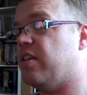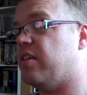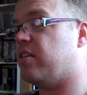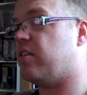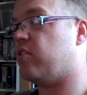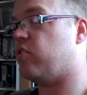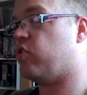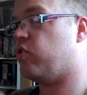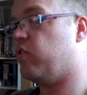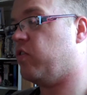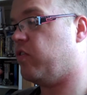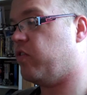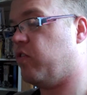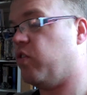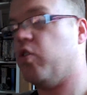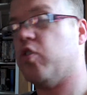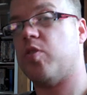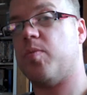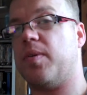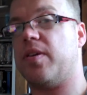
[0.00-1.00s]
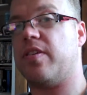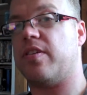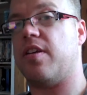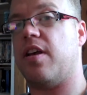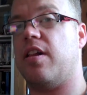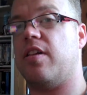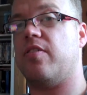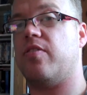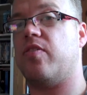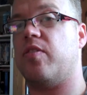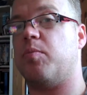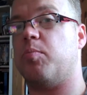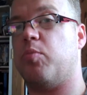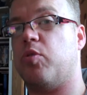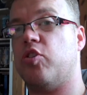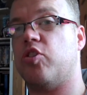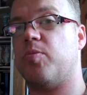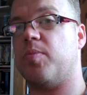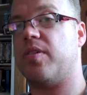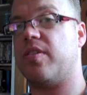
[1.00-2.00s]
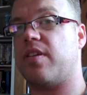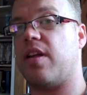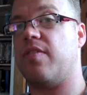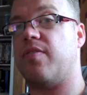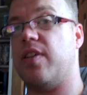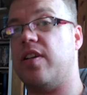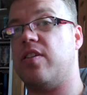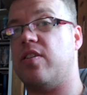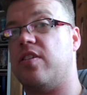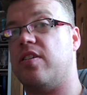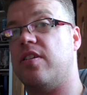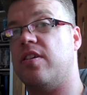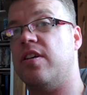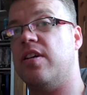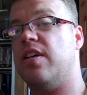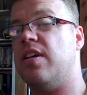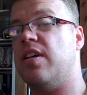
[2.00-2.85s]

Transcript: to sort of force myself and push myself into,